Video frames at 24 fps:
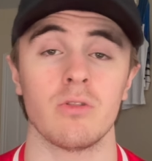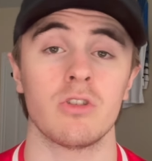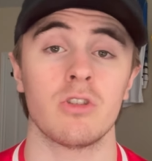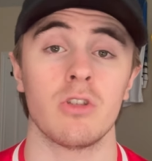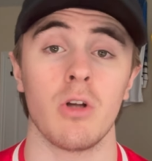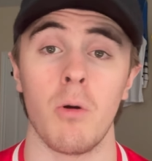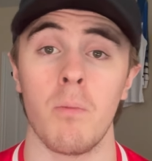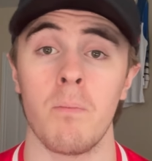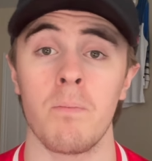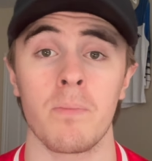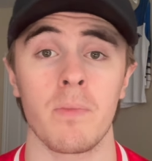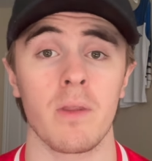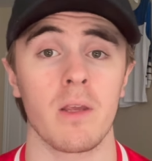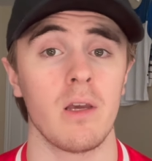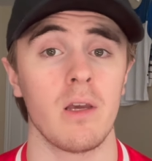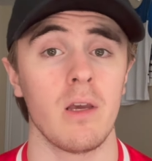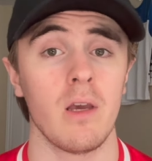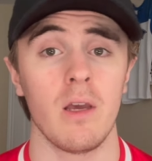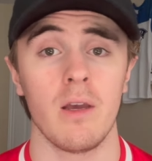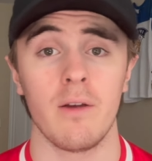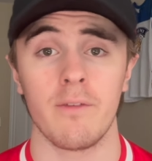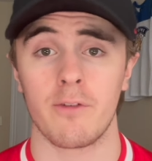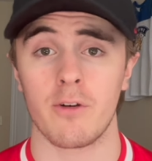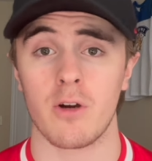So
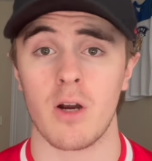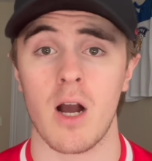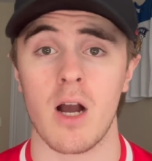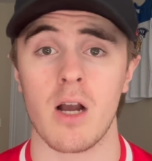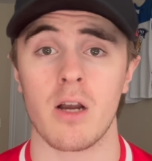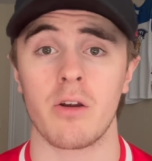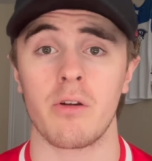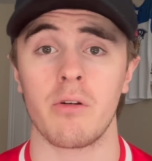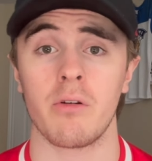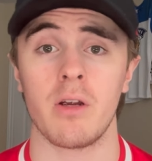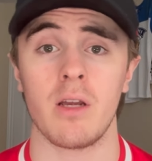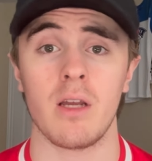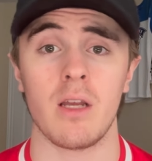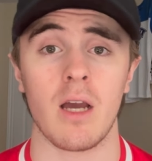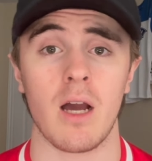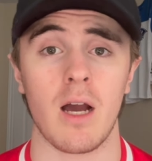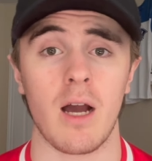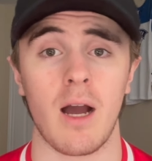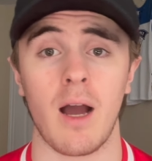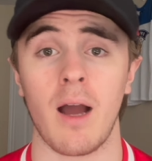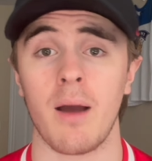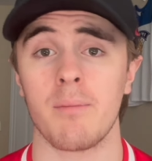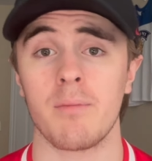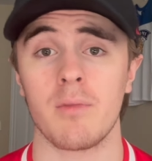for Hungary,
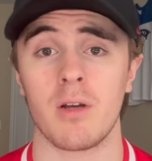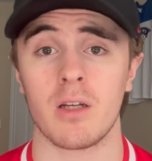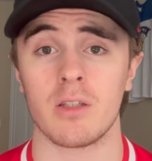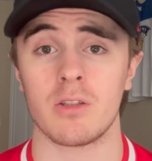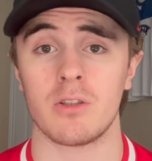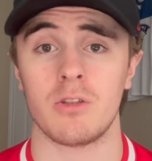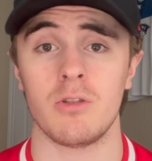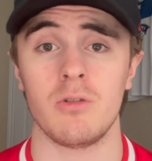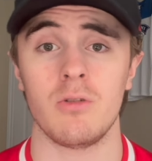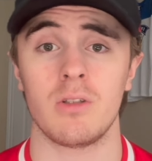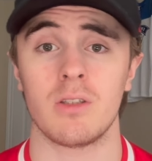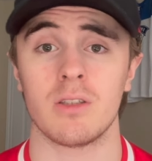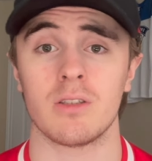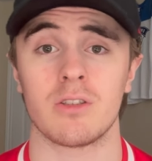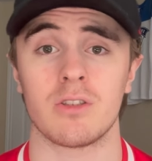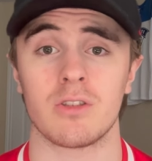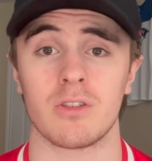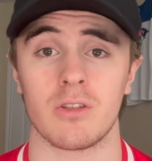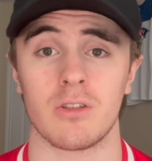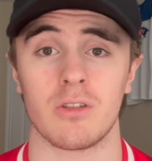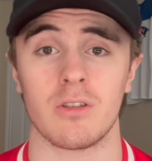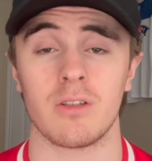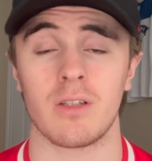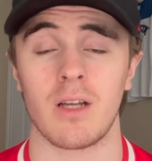I'm not too
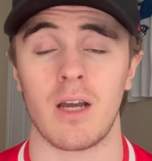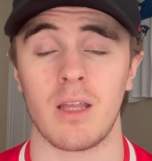concerned.